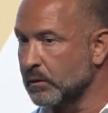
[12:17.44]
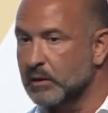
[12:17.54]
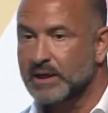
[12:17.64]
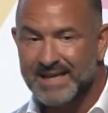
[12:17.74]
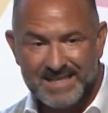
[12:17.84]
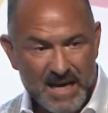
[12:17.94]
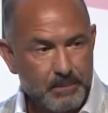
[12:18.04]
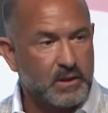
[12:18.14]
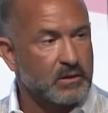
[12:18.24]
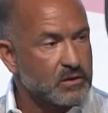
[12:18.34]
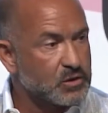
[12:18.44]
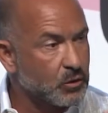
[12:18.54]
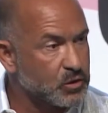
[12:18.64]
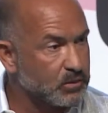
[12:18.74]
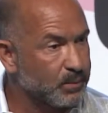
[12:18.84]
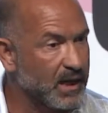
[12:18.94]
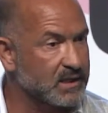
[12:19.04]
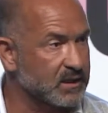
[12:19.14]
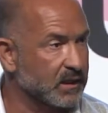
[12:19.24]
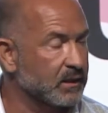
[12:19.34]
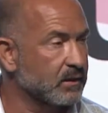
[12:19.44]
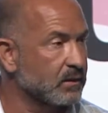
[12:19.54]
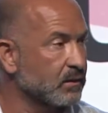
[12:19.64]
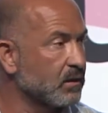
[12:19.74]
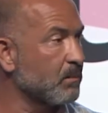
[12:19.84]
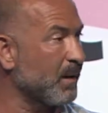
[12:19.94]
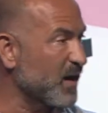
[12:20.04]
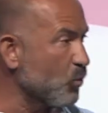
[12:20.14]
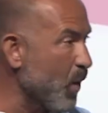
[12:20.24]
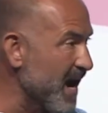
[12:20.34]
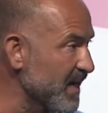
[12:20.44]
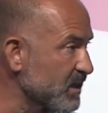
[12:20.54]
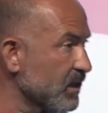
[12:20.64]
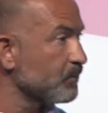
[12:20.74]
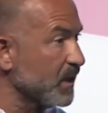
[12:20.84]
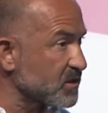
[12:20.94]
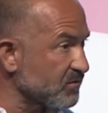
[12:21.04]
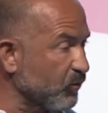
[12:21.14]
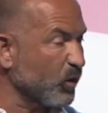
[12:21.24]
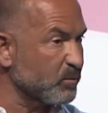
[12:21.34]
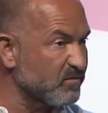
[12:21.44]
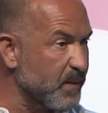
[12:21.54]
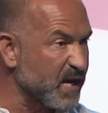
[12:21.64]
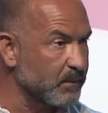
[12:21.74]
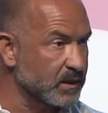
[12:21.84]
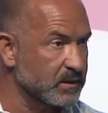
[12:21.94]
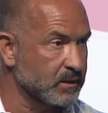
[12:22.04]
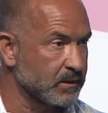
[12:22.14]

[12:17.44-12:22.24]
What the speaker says: can accept social plastic by weight as a form of payment.